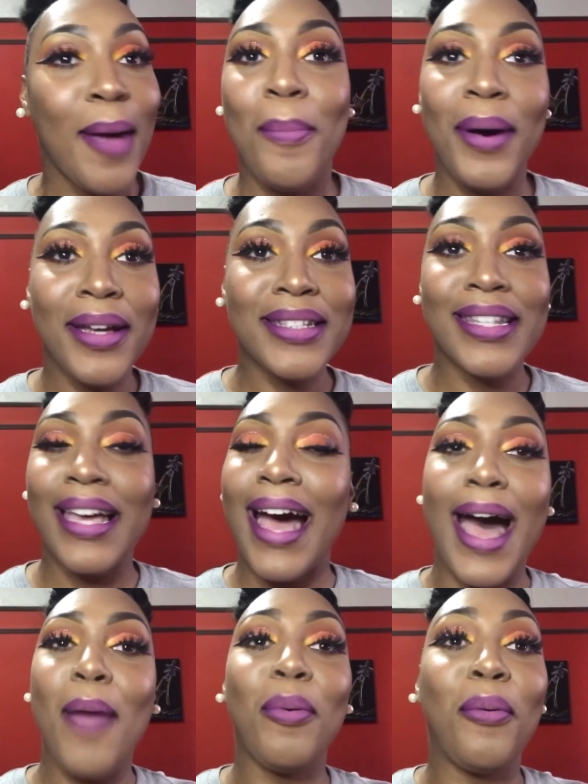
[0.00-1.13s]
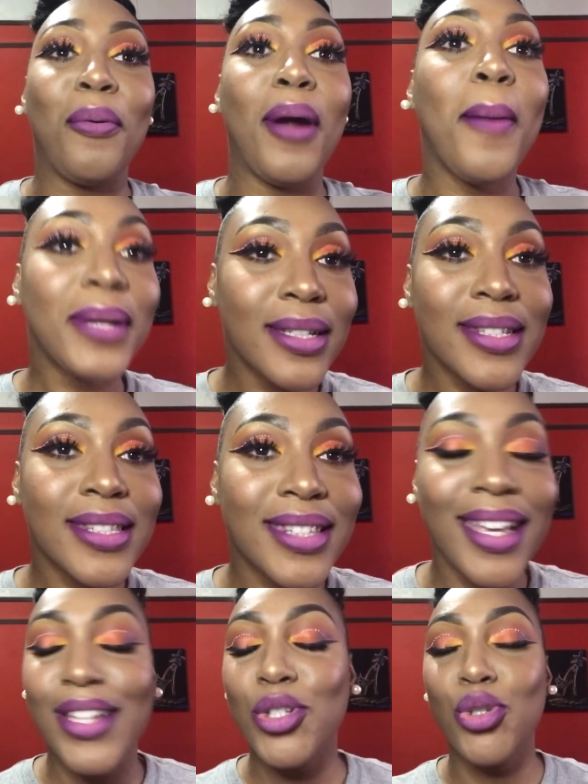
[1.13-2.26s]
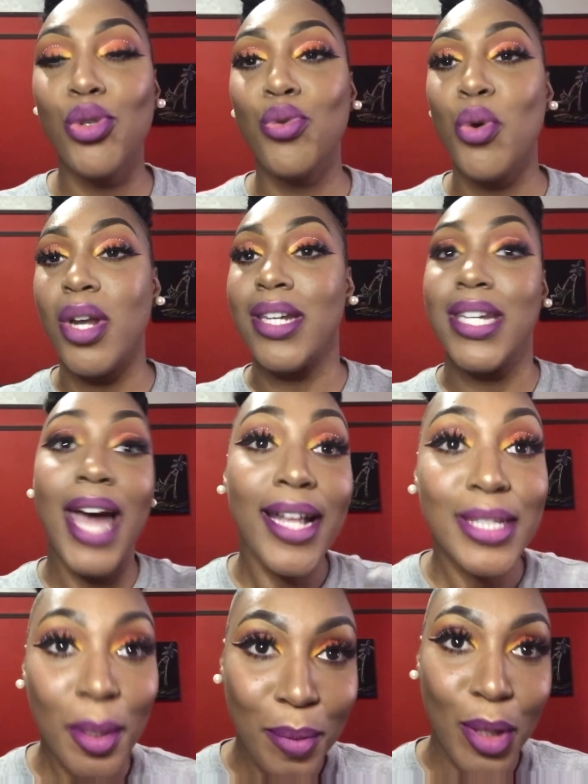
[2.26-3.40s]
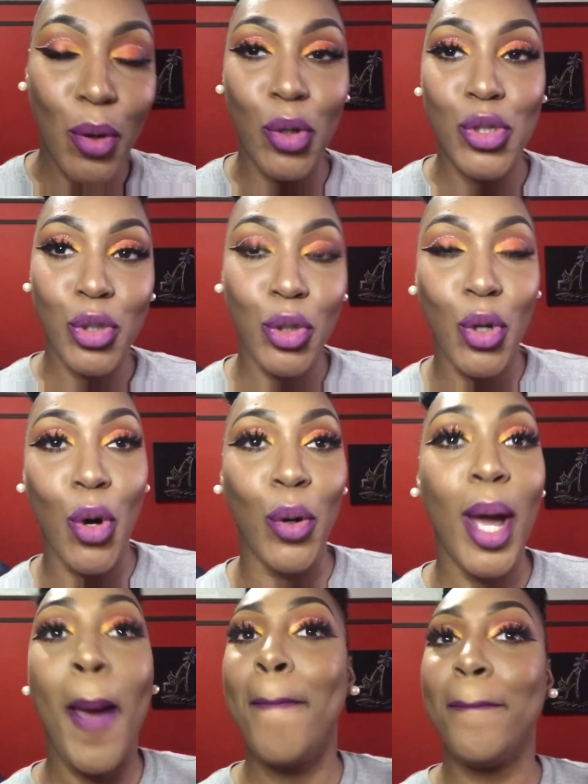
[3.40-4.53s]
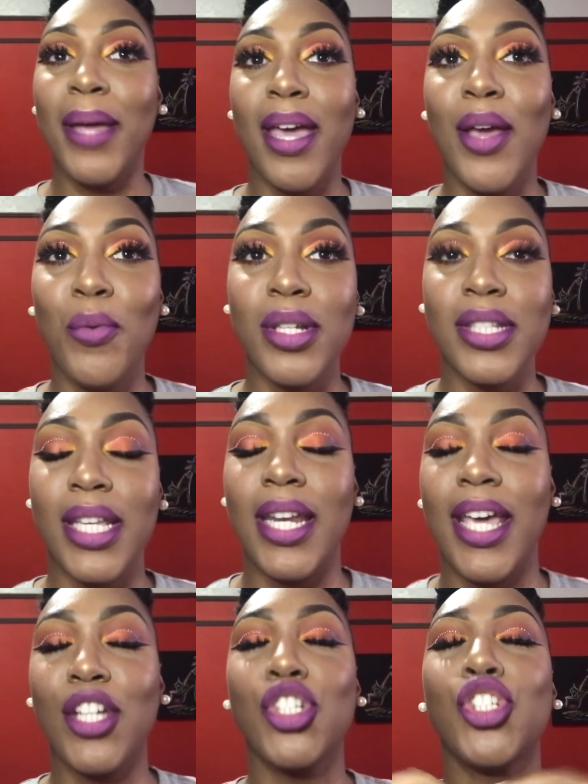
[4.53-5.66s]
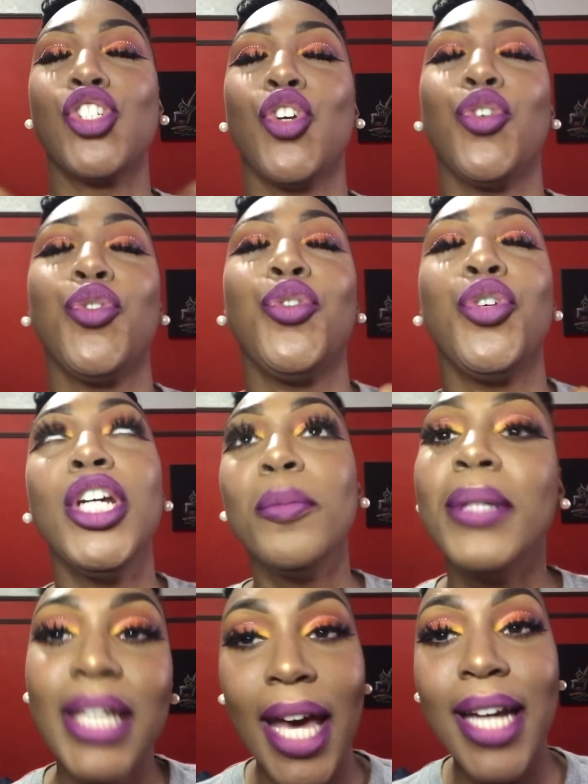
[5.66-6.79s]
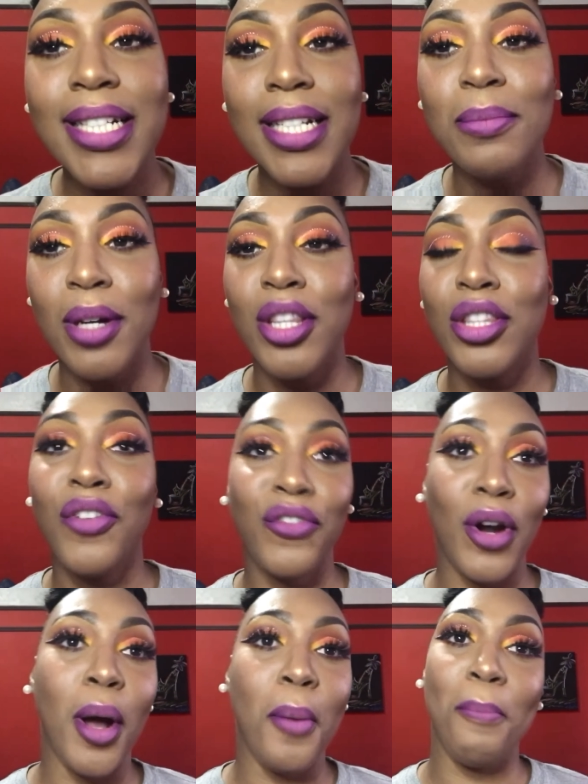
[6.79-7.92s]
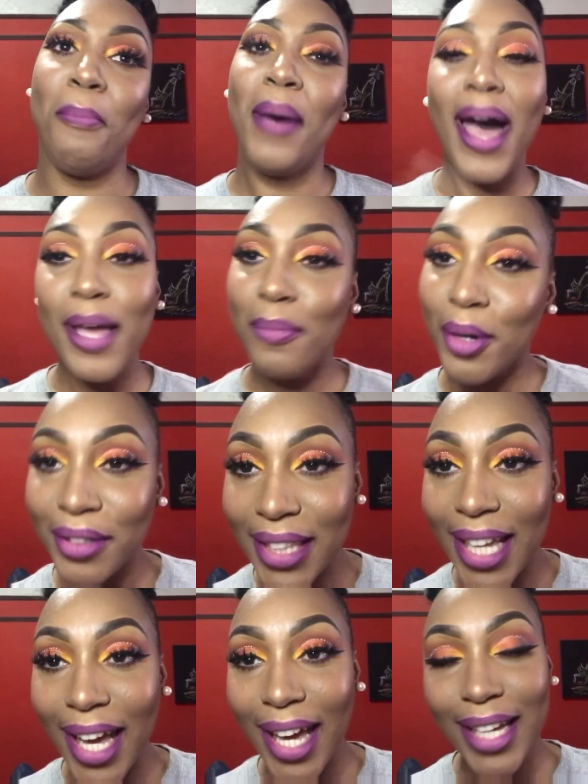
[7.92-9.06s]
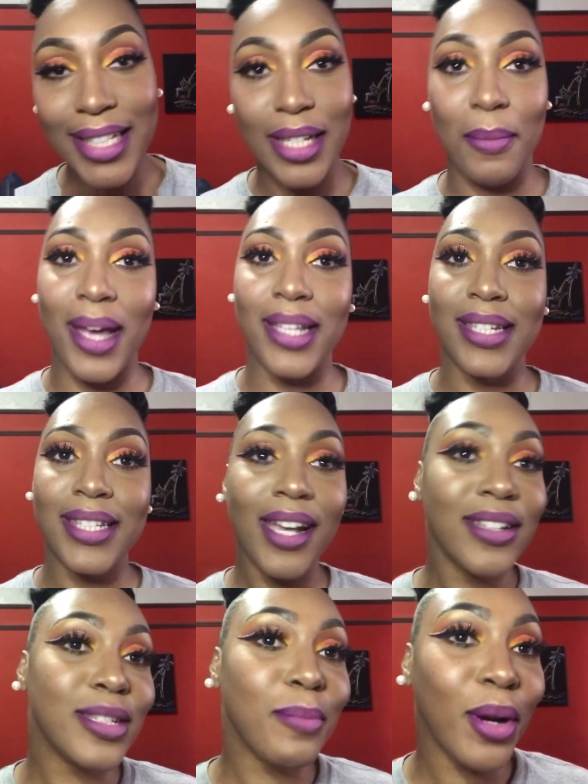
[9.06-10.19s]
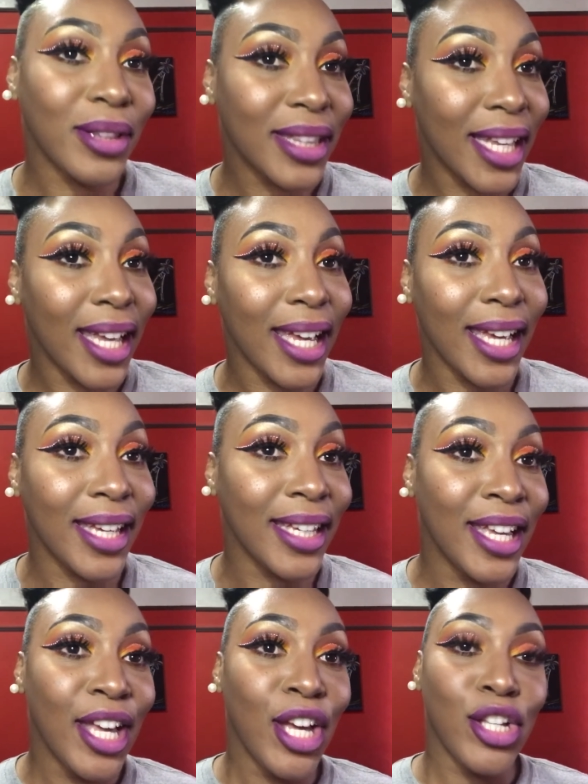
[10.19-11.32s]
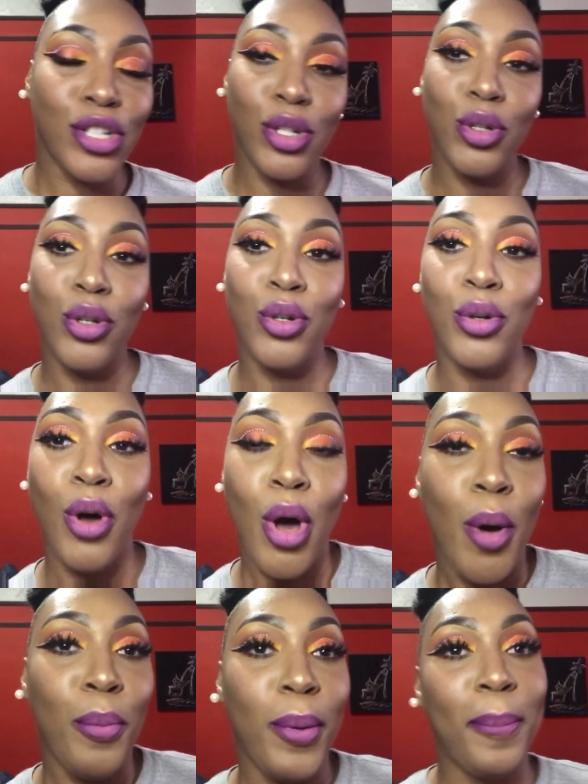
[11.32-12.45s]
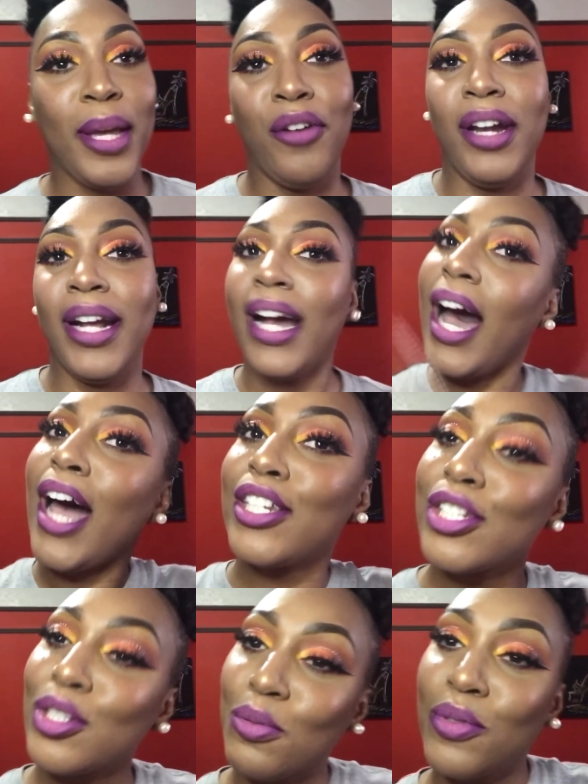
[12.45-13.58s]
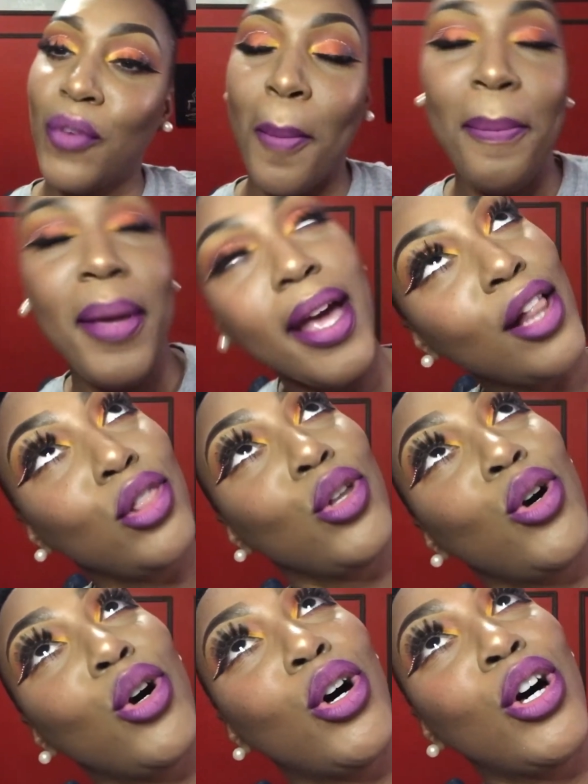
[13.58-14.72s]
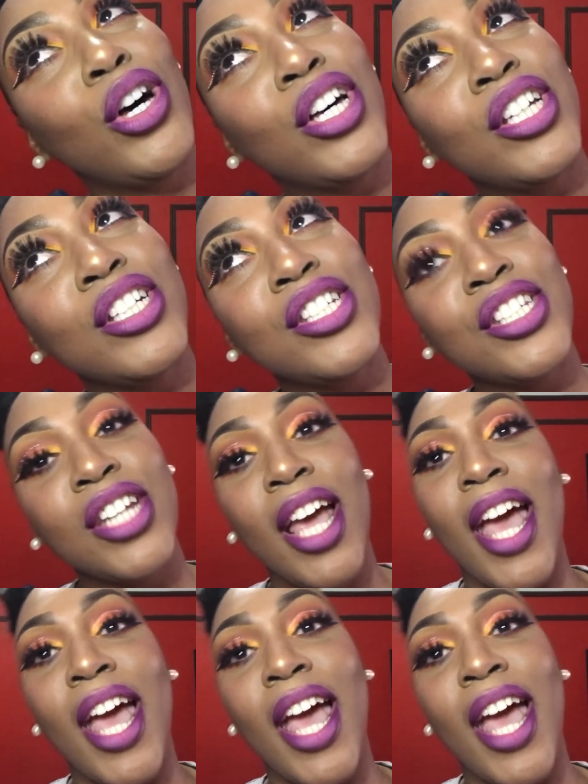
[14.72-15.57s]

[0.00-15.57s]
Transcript: But I promise to not to be gone so long. May was an extremely hectic month, from my birthday to my son's birthday to preparing costumes for band launch.